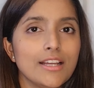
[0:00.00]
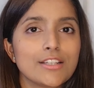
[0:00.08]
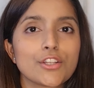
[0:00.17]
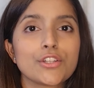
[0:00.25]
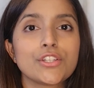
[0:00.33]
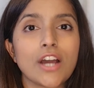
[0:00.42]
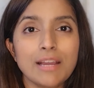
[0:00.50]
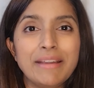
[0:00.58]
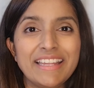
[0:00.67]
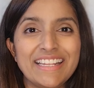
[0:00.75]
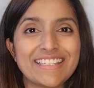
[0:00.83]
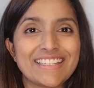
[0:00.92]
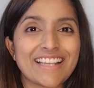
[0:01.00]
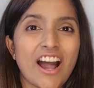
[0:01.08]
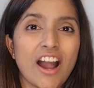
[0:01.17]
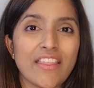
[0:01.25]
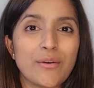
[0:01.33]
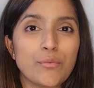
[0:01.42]
So diabetes is
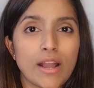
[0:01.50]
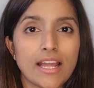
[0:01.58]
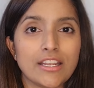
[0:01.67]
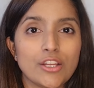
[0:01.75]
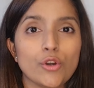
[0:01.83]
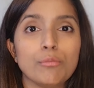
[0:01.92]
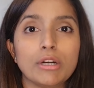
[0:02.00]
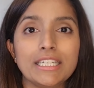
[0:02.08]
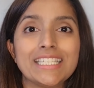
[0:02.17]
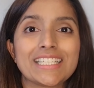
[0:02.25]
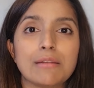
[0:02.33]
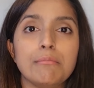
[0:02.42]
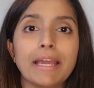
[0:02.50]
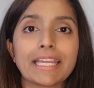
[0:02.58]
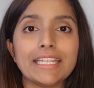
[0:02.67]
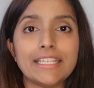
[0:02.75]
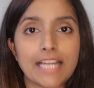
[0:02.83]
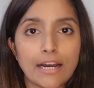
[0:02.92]
either when your body doesn't make
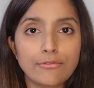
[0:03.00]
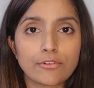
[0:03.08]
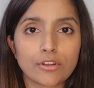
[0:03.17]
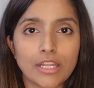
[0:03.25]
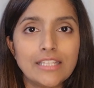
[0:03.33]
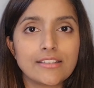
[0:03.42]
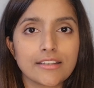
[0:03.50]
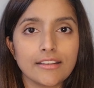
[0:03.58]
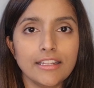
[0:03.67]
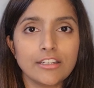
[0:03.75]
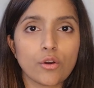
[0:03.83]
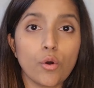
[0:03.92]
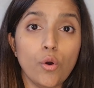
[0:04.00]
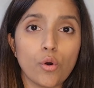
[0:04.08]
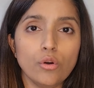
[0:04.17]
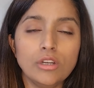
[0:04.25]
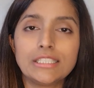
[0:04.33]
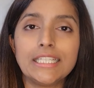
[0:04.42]
enough insulin
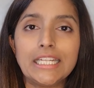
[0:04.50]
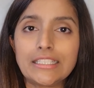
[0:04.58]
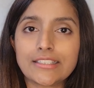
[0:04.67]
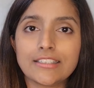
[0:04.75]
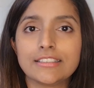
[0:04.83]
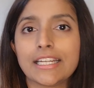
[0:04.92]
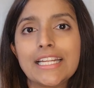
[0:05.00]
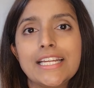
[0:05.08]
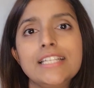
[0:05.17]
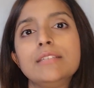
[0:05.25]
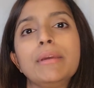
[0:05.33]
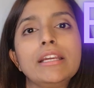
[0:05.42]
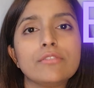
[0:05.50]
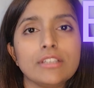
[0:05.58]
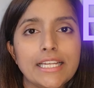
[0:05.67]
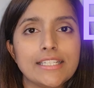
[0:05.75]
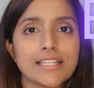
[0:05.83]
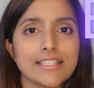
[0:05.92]
or the insulin that is being
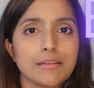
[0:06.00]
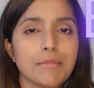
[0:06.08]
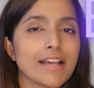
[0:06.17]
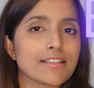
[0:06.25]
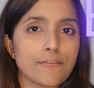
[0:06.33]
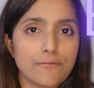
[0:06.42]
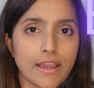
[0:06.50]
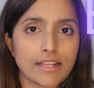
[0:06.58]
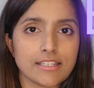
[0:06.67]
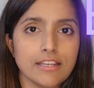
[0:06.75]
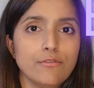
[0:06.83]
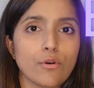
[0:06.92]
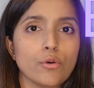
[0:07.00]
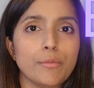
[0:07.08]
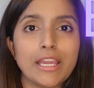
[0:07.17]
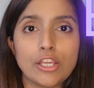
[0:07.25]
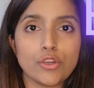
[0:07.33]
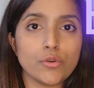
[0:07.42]
released isn't as effective or
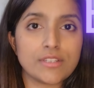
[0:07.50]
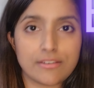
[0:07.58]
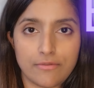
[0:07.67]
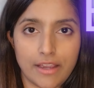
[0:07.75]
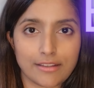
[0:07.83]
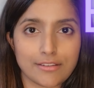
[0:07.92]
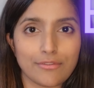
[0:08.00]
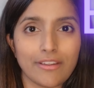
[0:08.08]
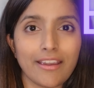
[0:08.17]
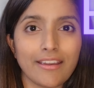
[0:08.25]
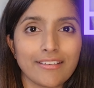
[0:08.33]
being used effectively.